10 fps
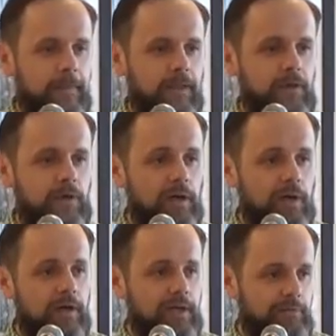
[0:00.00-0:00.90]
You know,
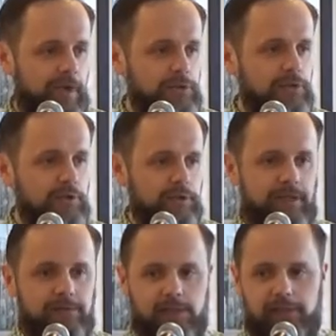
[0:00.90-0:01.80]
a, a kind of natural
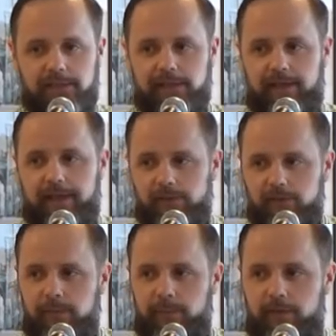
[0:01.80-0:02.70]
kind of sense, that
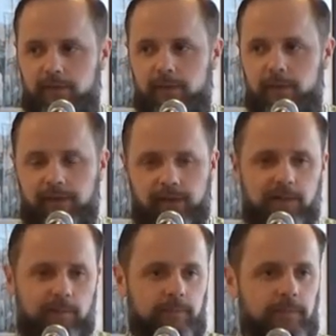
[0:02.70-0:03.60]
should be a, an
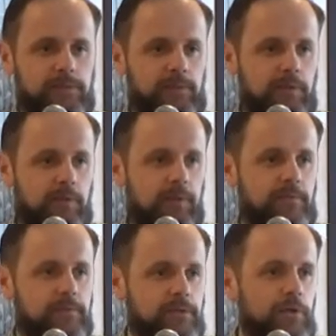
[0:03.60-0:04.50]
element because we
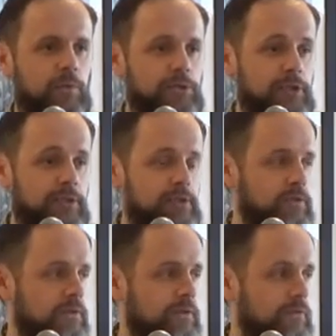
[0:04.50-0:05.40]
gives us the opportunity
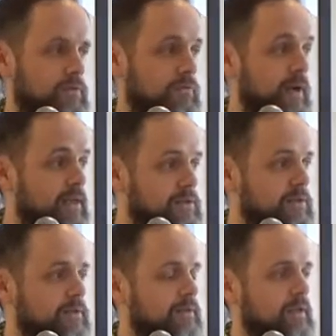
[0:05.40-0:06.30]
to, to, to
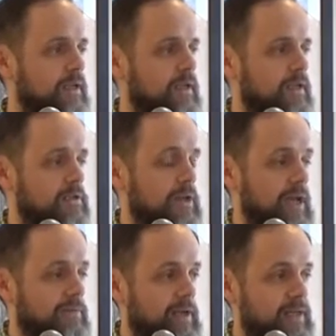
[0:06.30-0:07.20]
wrestle and to
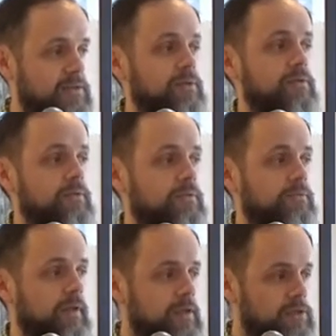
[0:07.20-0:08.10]
have an actual
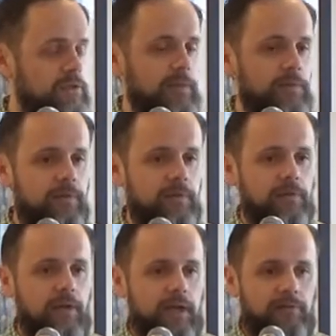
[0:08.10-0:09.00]
relationship.
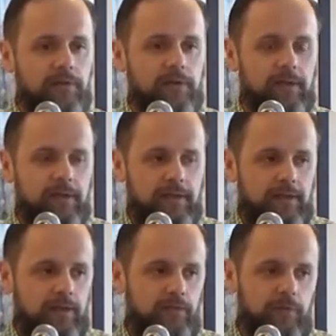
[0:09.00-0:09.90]
You have a
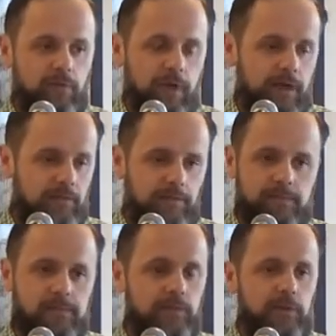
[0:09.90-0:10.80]
if you
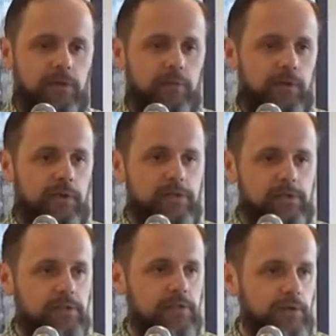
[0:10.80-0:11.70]
have someone where you
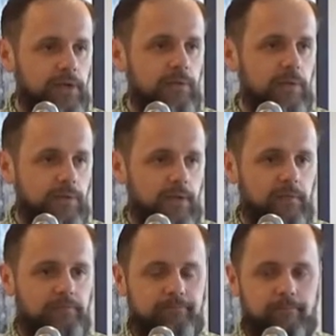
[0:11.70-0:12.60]
disagree with
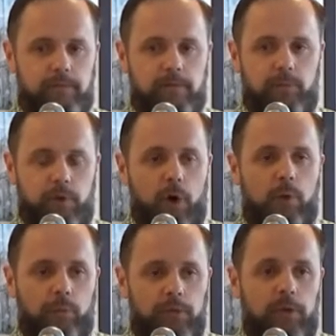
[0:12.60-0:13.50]
them, you
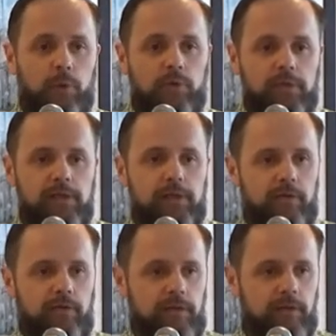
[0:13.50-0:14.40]
all, where you only
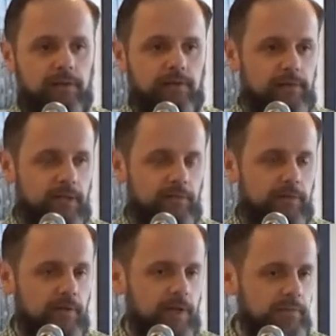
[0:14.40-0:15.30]
agree and
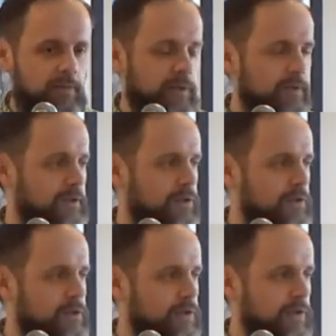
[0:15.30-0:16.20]
never have the ability to
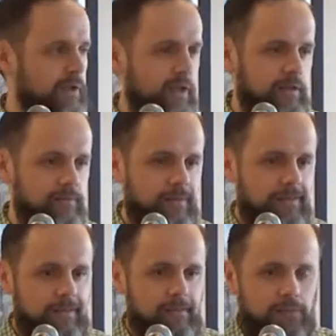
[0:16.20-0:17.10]
disagree, then
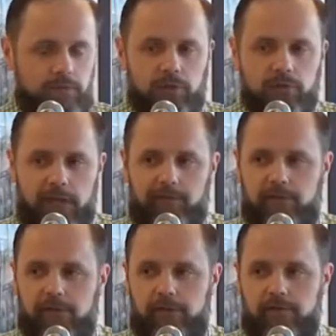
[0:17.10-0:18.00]
you don't have
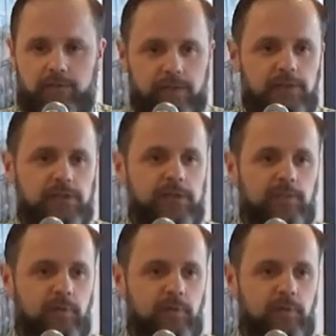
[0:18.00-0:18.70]
a relationship.